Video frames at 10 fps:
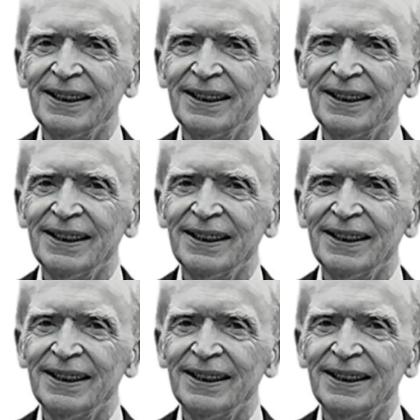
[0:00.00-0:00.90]

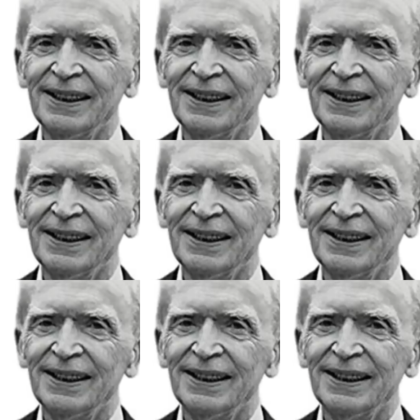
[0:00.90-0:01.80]

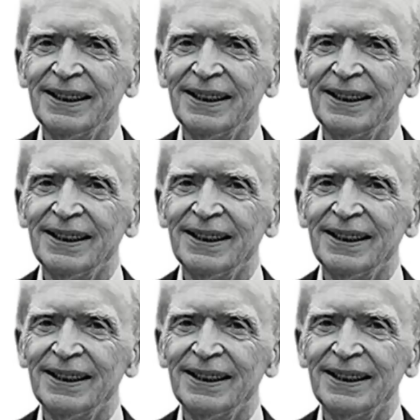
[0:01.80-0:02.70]

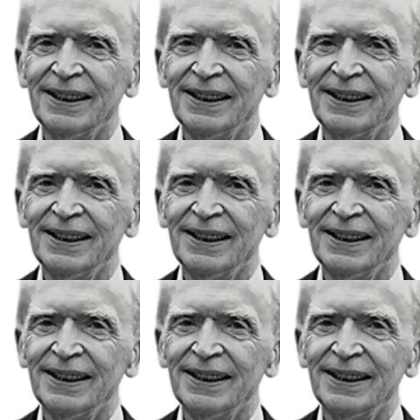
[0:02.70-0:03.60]

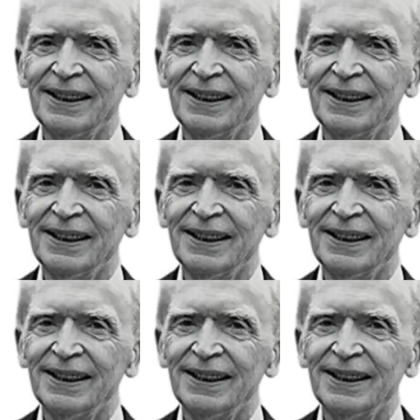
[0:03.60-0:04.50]

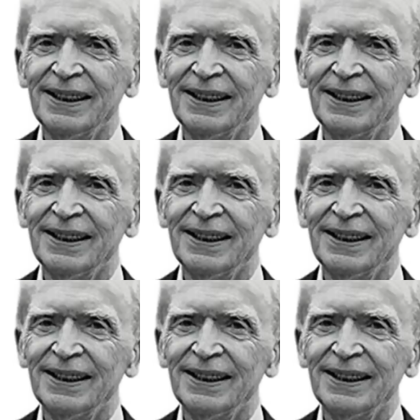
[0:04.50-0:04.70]
The face doesn't move, so there is nothing to read.